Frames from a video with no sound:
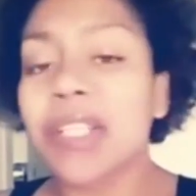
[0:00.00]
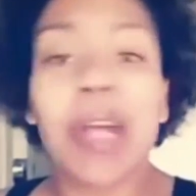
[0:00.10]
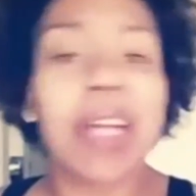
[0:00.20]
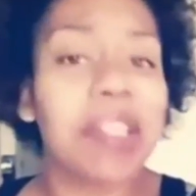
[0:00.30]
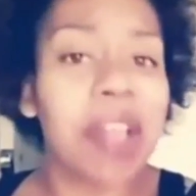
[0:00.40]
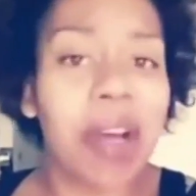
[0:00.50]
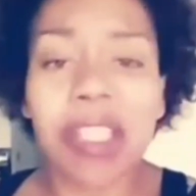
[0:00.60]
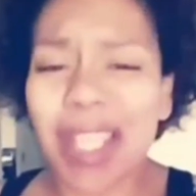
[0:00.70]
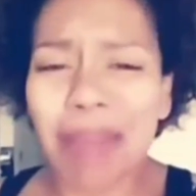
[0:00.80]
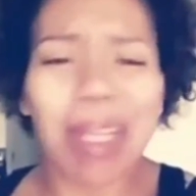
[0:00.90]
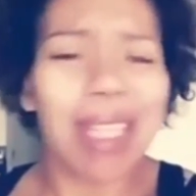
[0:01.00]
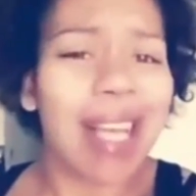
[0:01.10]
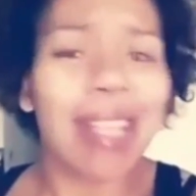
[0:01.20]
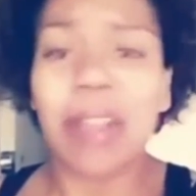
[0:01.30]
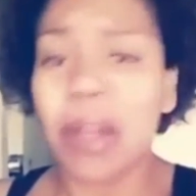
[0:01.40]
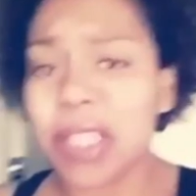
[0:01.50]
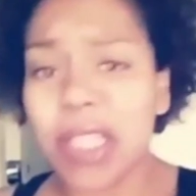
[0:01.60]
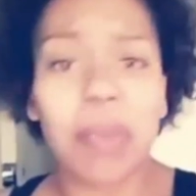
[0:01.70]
trying to talk shit because I could talk shit